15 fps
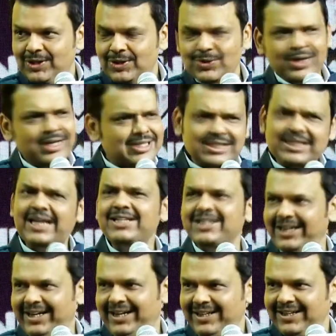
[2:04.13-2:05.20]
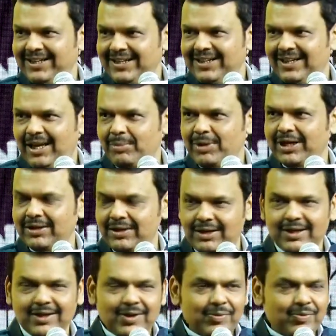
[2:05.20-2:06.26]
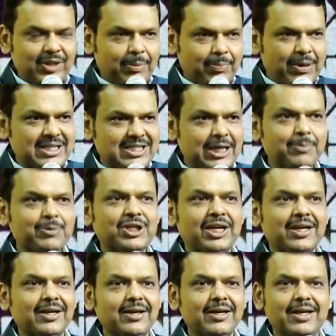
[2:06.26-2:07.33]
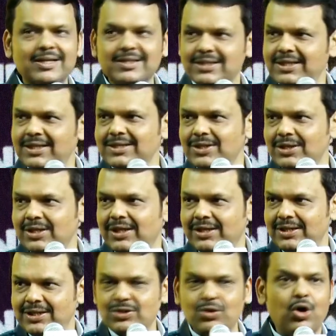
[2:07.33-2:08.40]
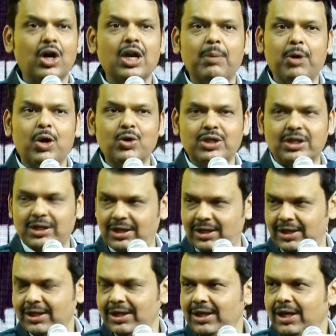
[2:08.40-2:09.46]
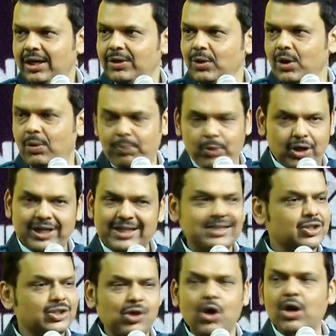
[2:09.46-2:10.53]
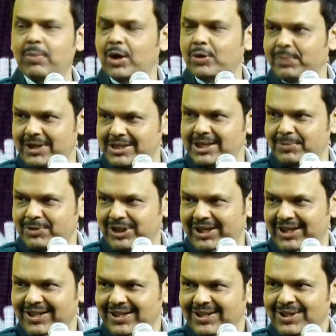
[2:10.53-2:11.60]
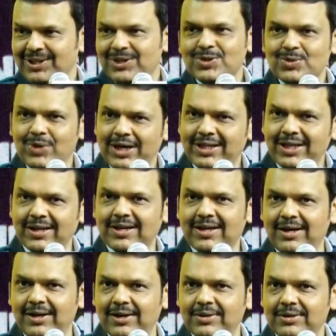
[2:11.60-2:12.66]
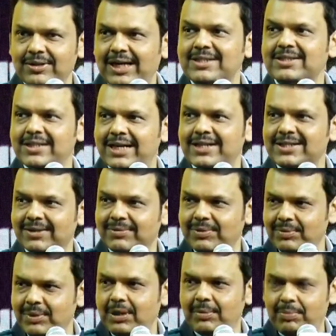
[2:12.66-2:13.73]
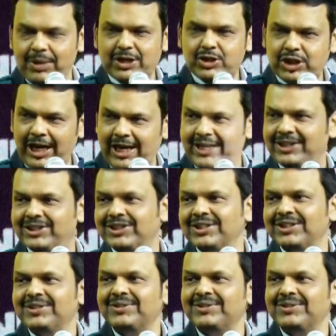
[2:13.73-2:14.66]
So it's changing. I mean, the perception is all about, you know, politics is all about perception. So I think that's a big challenge.